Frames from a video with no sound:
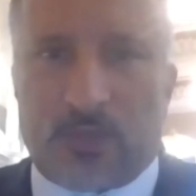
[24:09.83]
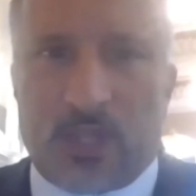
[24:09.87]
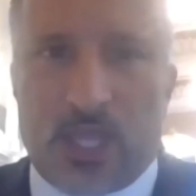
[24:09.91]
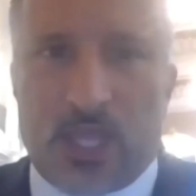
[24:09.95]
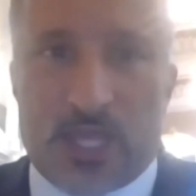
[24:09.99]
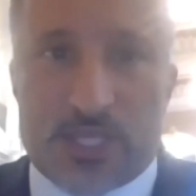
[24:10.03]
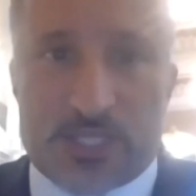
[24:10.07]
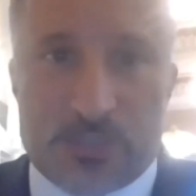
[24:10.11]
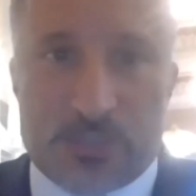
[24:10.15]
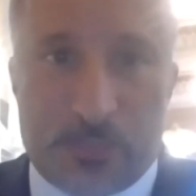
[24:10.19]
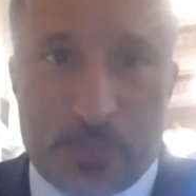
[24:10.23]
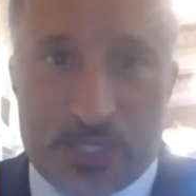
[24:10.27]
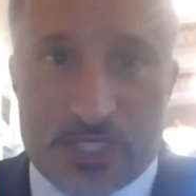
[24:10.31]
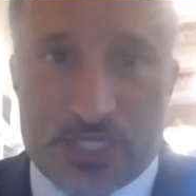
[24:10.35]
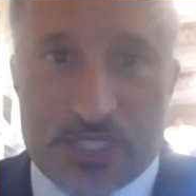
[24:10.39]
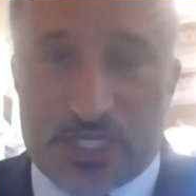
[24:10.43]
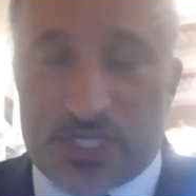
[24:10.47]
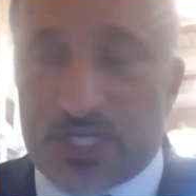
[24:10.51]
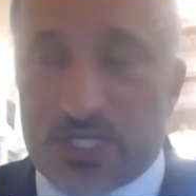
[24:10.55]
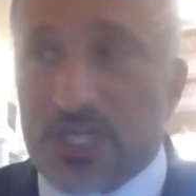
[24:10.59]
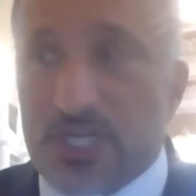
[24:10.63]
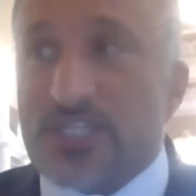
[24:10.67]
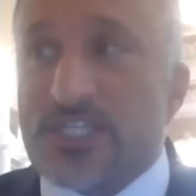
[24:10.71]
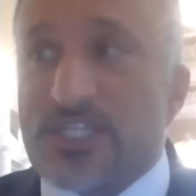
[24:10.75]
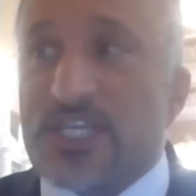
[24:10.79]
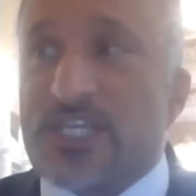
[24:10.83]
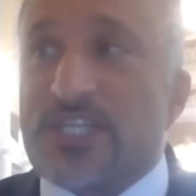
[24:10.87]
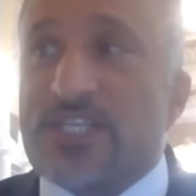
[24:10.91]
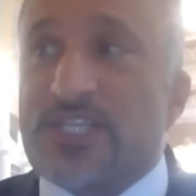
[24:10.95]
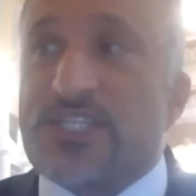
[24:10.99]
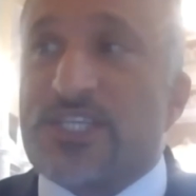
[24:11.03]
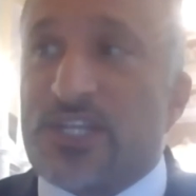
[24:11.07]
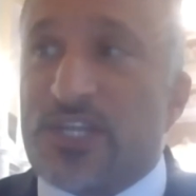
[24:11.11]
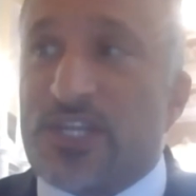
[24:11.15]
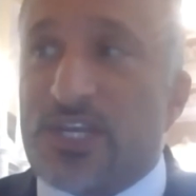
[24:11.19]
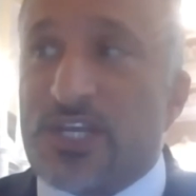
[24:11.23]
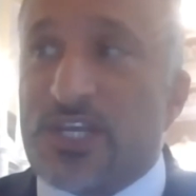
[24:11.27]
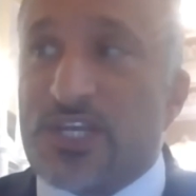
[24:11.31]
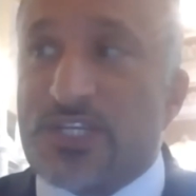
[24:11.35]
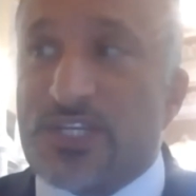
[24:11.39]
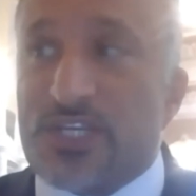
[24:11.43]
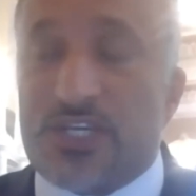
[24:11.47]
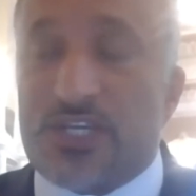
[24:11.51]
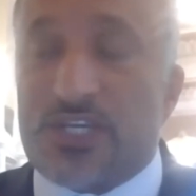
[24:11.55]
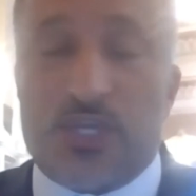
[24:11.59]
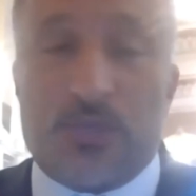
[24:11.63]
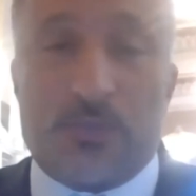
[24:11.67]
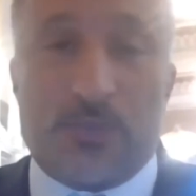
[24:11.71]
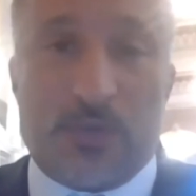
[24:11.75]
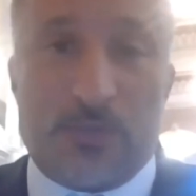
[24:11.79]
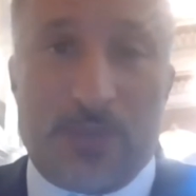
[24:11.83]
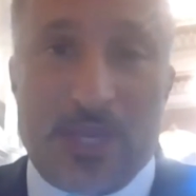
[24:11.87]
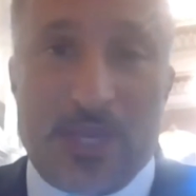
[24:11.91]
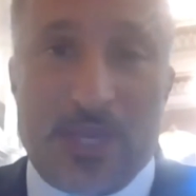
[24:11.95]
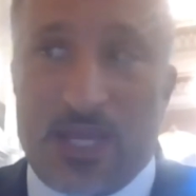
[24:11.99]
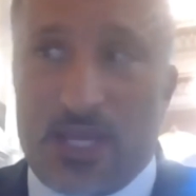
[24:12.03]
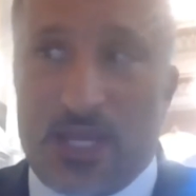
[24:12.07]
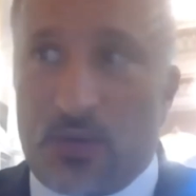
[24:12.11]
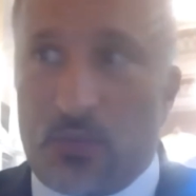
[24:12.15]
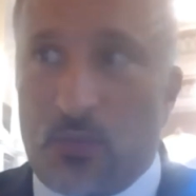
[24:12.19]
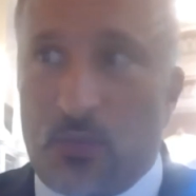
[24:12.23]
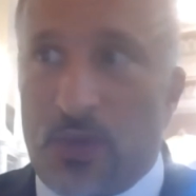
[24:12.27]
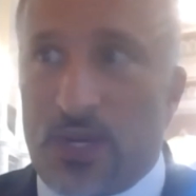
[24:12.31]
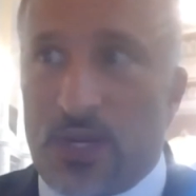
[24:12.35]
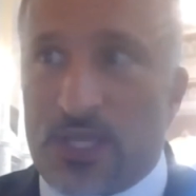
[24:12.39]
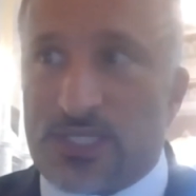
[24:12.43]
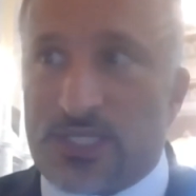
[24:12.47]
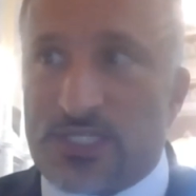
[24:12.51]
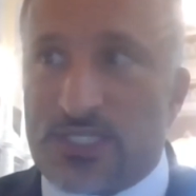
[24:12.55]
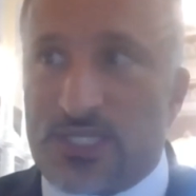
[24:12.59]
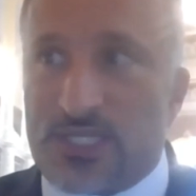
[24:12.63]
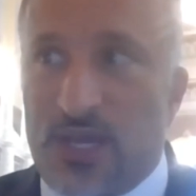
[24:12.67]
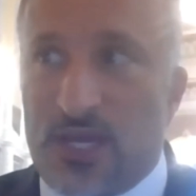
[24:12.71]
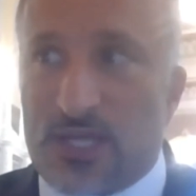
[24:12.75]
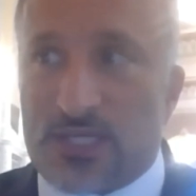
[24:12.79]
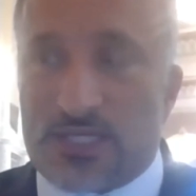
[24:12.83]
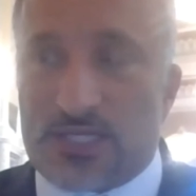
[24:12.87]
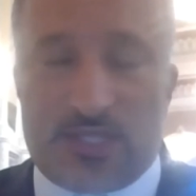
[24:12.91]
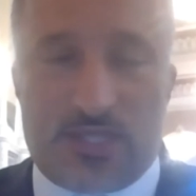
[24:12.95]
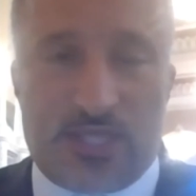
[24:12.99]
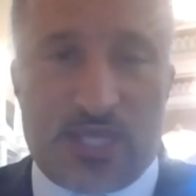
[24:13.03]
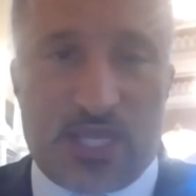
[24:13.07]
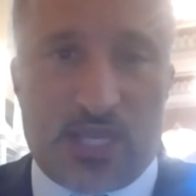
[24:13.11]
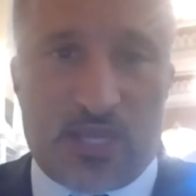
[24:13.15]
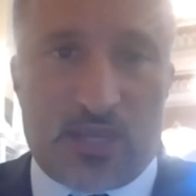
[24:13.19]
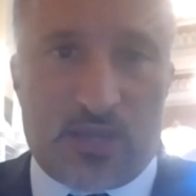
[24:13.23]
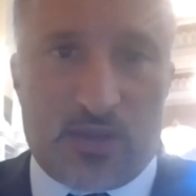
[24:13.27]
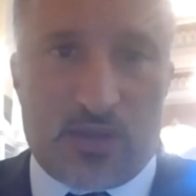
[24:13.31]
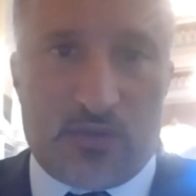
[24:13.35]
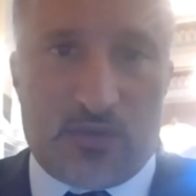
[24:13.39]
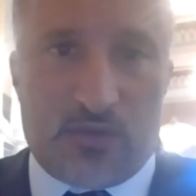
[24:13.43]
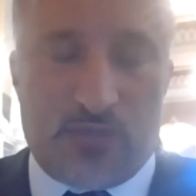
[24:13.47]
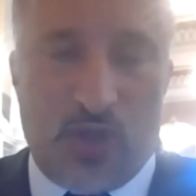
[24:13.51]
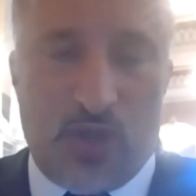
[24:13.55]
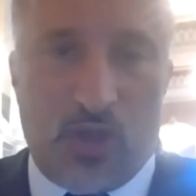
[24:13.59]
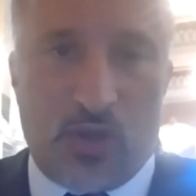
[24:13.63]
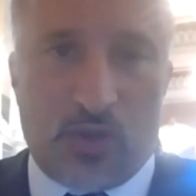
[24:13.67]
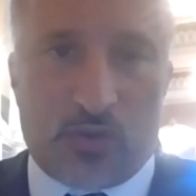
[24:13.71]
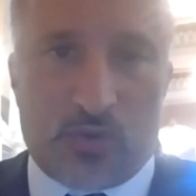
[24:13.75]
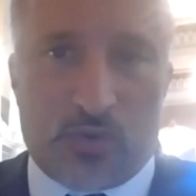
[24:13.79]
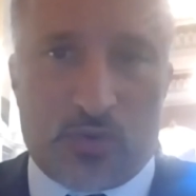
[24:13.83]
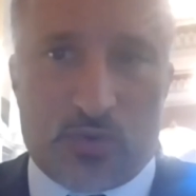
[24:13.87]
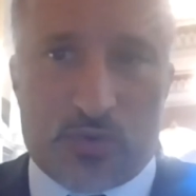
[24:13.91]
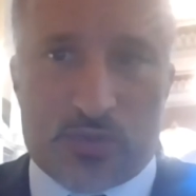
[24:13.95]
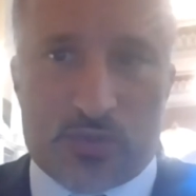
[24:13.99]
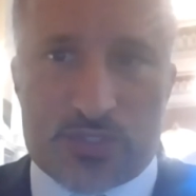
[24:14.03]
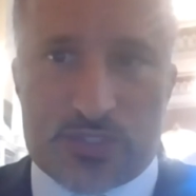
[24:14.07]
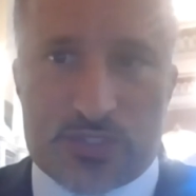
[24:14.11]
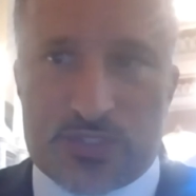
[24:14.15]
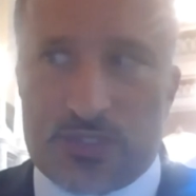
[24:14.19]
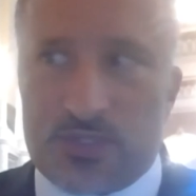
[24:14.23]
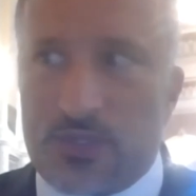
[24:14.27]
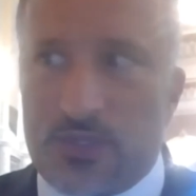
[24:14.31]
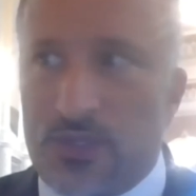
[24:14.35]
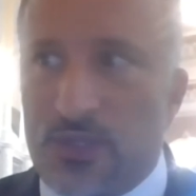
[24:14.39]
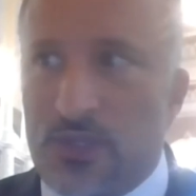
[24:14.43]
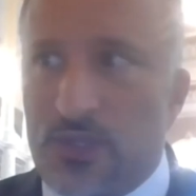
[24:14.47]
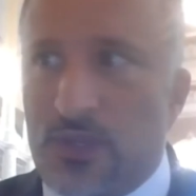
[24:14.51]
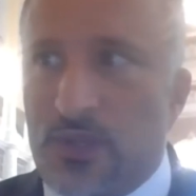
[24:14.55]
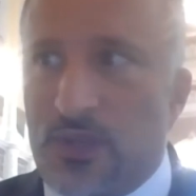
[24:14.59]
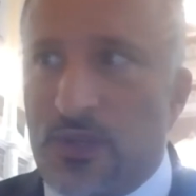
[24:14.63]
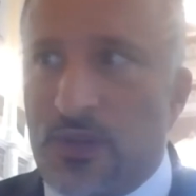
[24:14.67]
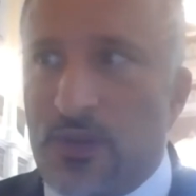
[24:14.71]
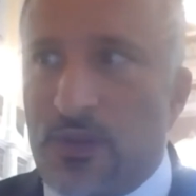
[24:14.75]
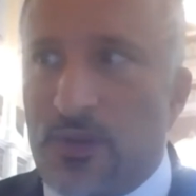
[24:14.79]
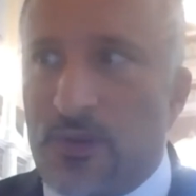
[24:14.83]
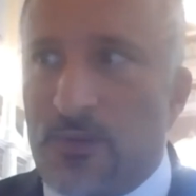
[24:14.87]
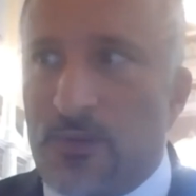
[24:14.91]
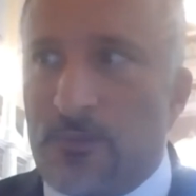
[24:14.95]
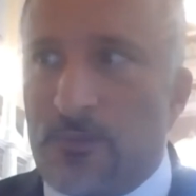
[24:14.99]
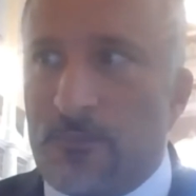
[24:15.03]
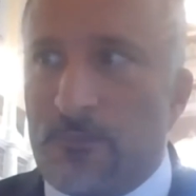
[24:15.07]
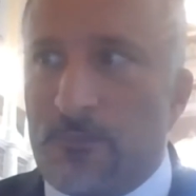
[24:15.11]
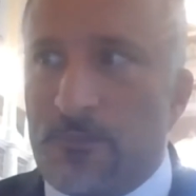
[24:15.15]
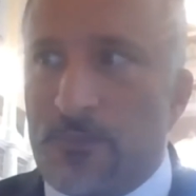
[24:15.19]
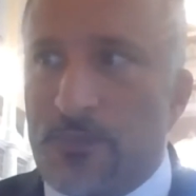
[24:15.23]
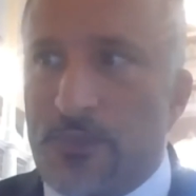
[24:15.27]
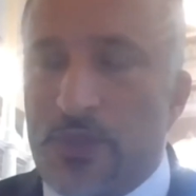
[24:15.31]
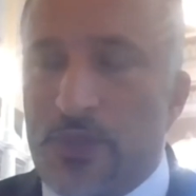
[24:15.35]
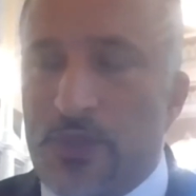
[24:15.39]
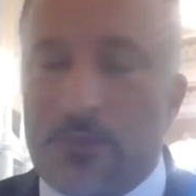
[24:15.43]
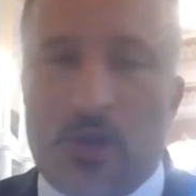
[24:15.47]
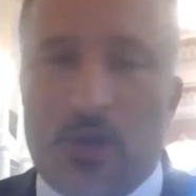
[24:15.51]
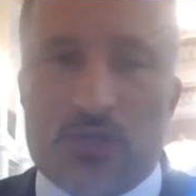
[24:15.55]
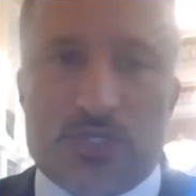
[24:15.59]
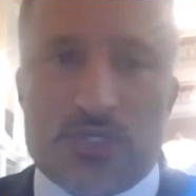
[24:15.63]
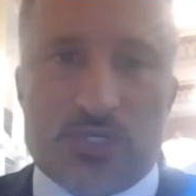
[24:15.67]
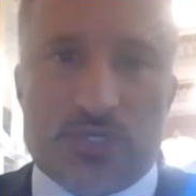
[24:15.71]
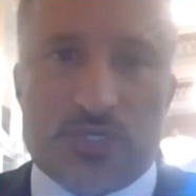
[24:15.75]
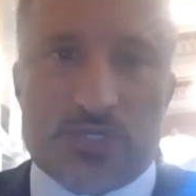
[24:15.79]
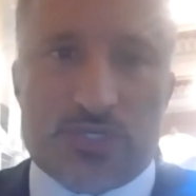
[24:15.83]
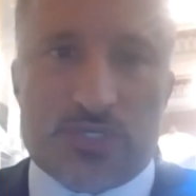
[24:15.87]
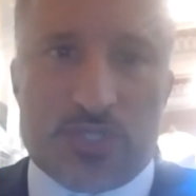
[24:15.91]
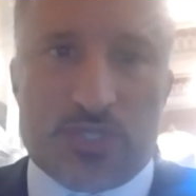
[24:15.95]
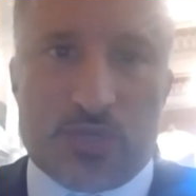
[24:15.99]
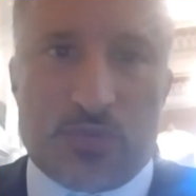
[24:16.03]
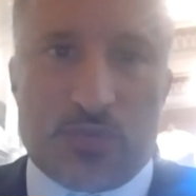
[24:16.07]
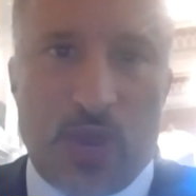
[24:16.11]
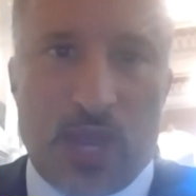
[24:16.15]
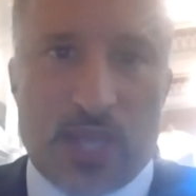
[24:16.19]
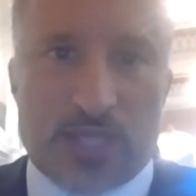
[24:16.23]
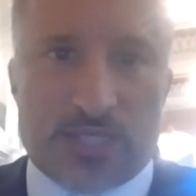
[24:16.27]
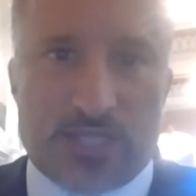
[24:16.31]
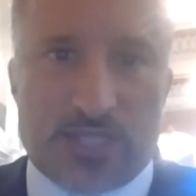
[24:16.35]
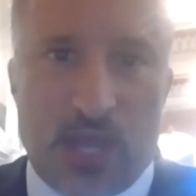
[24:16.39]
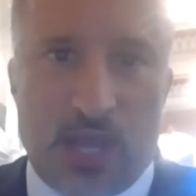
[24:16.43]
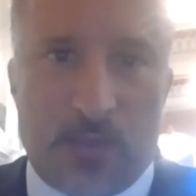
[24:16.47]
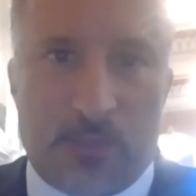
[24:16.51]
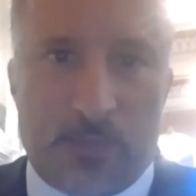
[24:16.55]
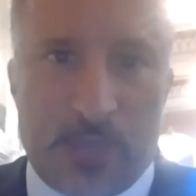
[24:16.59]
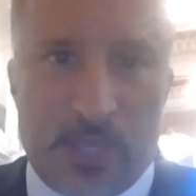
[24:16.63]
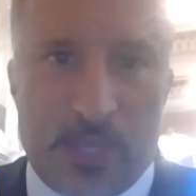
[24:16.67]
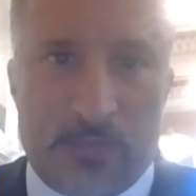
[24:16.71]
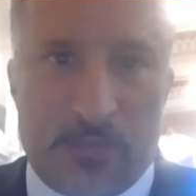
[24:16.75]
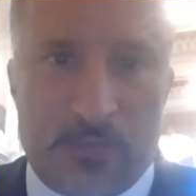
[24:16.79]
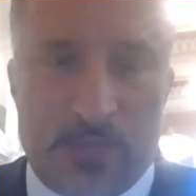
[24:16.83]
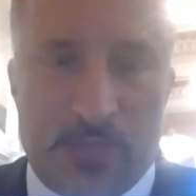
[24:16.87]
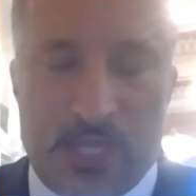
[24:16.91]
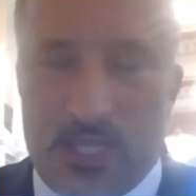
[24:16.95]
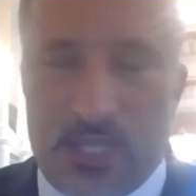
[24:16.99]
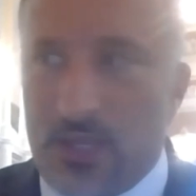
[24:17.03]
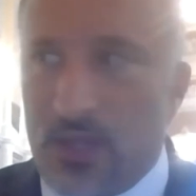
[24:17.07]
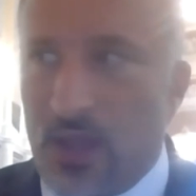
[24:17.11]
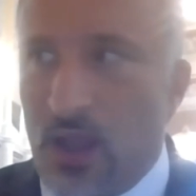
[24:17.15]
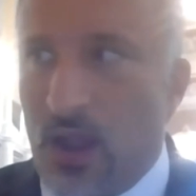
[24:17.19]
as a British citizen and as a human being, when I start to think of the Holocaust, the emotions that rise up in me